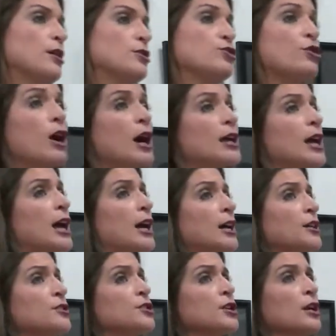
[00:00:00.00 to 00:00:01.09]

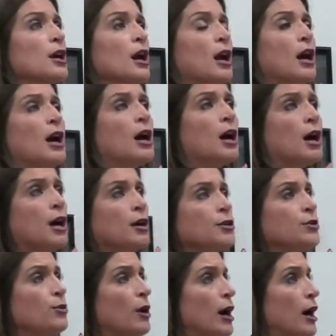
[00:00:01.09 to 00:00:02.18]
triads.
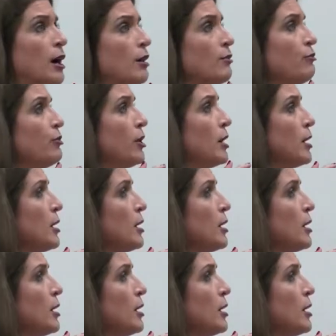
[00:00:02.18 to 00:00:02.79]
You have